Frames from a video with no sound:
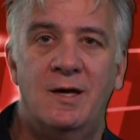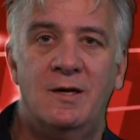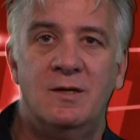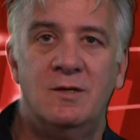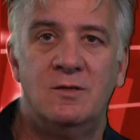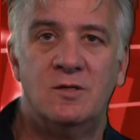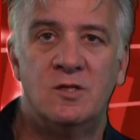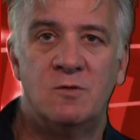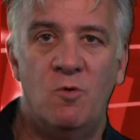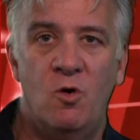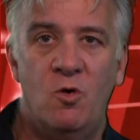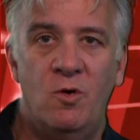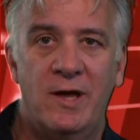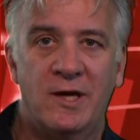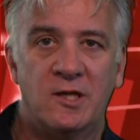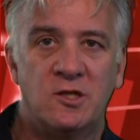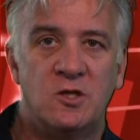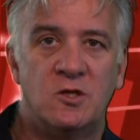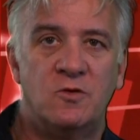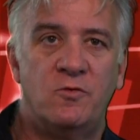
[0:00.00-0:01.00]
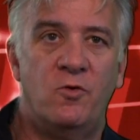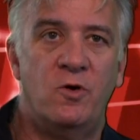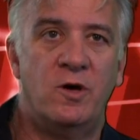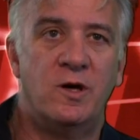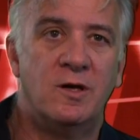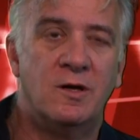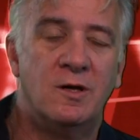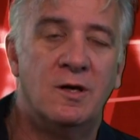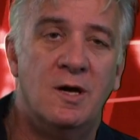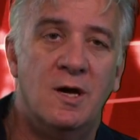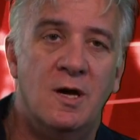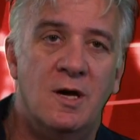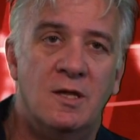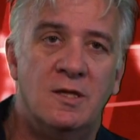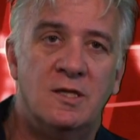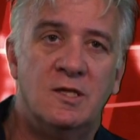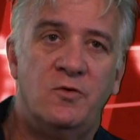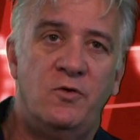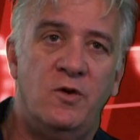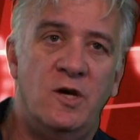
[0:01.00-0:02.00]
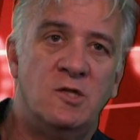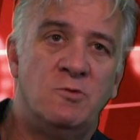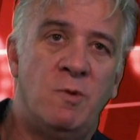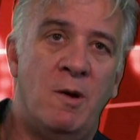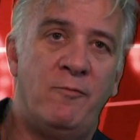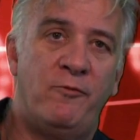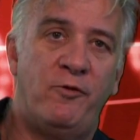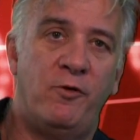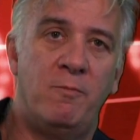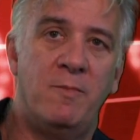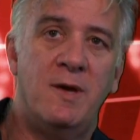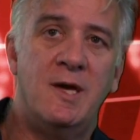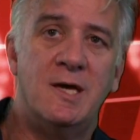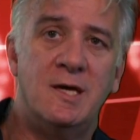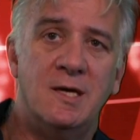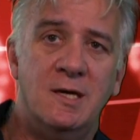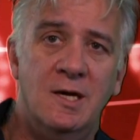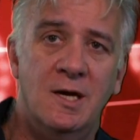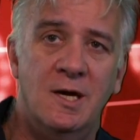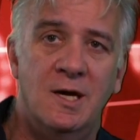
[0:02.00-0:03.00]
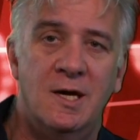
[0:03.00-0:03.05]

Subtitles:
small lectures for you. This first one from me